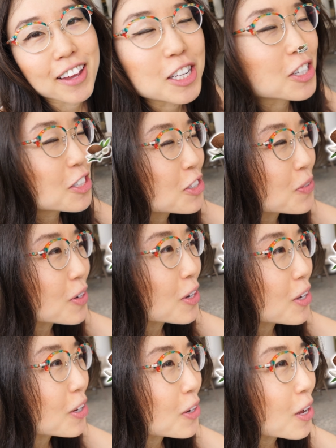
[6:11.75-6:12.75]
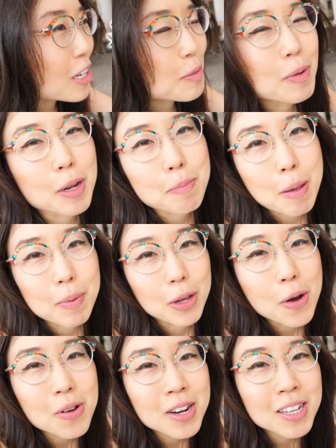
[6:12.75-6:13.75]
Just drink as many baby
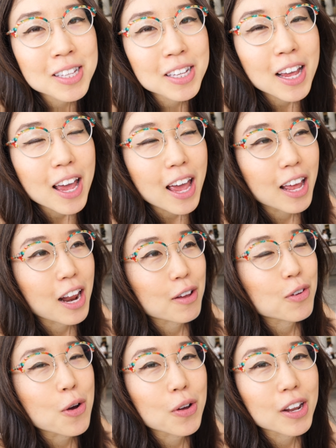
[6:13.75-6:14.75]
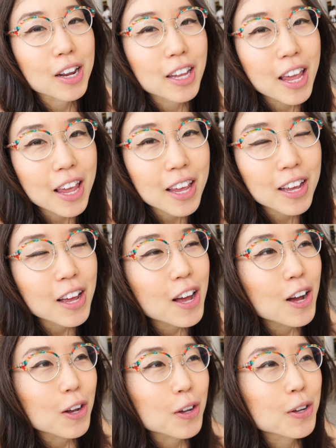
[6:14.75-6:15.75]
coconuts and have coconut cake,
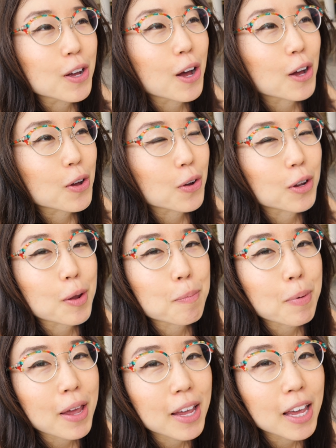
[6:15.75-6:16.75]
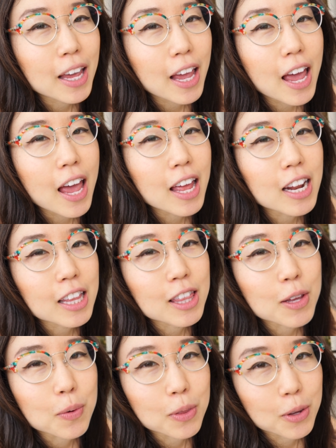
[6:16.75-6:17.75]
uh, coconut pancake,
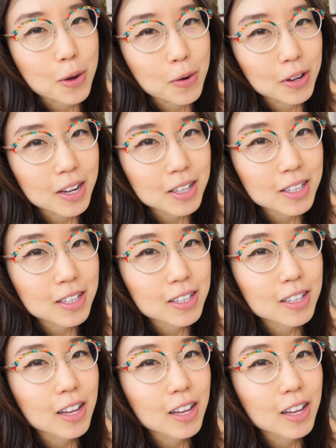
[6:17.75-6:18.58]
anything with the coconuts.